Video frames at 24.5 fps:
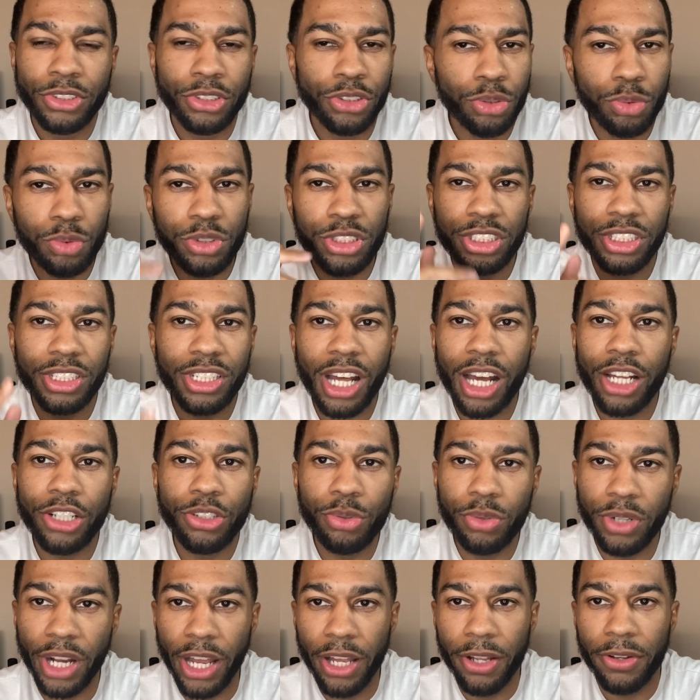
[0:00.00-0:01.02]
You should not
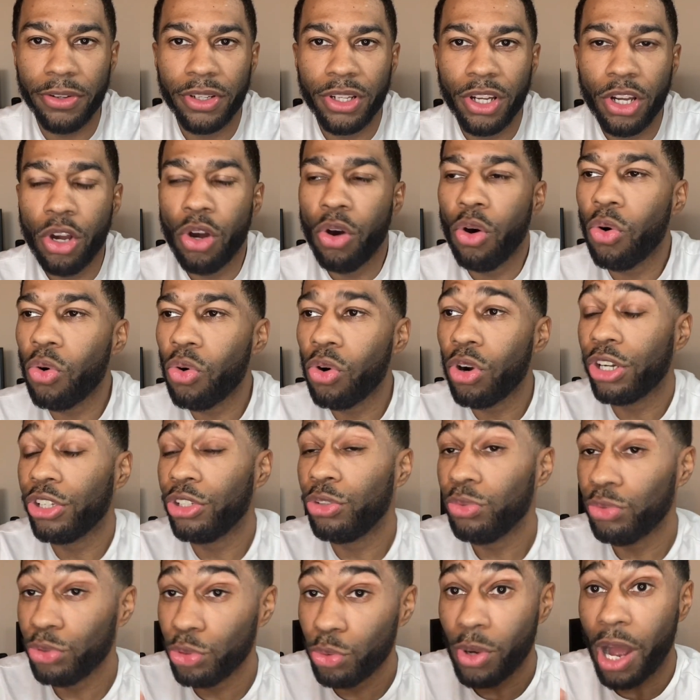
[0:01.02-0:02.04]
do that. Or
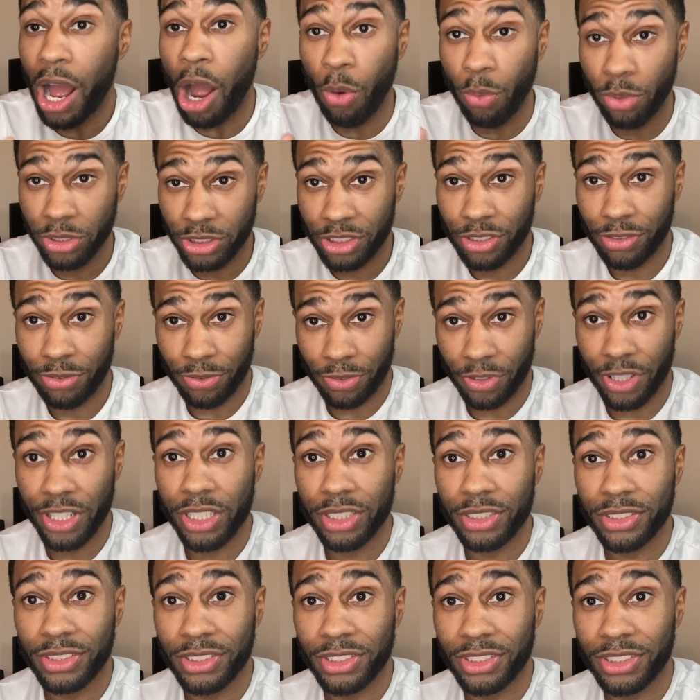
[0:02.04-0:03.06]
you, you out with your
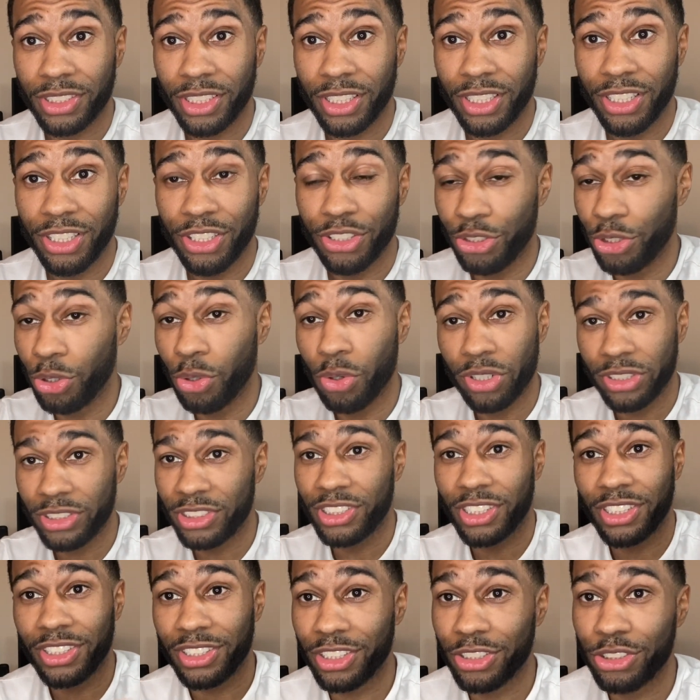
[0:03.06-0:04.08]
friends doing
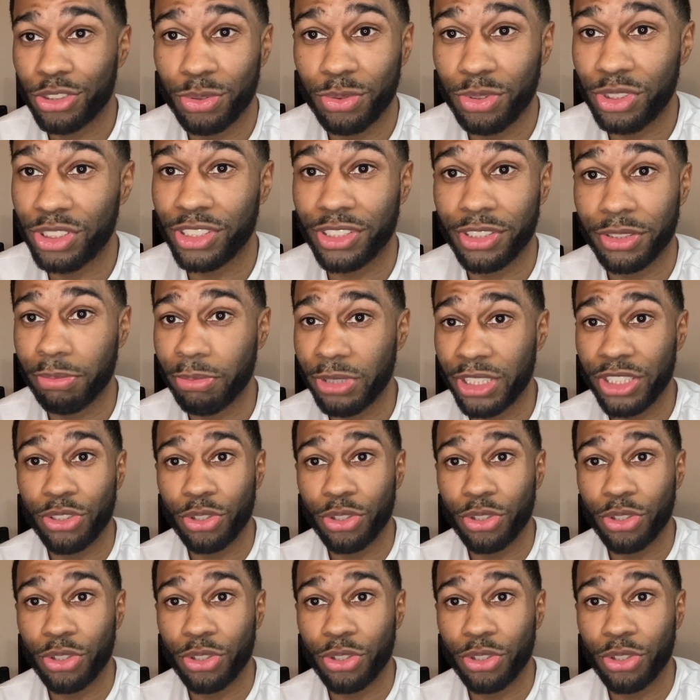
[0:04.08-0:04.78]
something that you shouldn't be